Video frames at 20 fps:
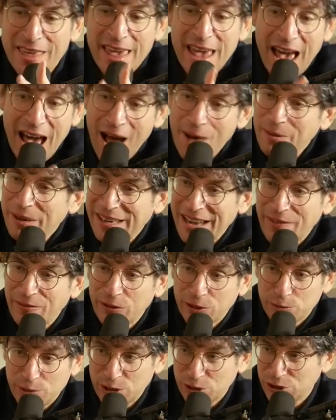Yeah. How many
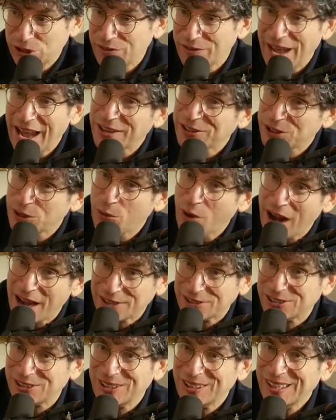Netflix specials have you actually
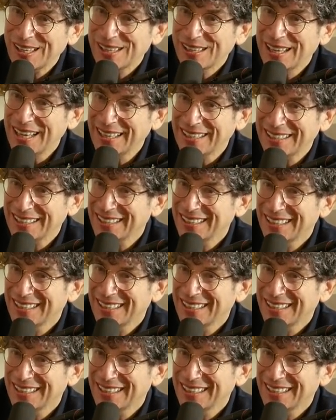watched? No, like,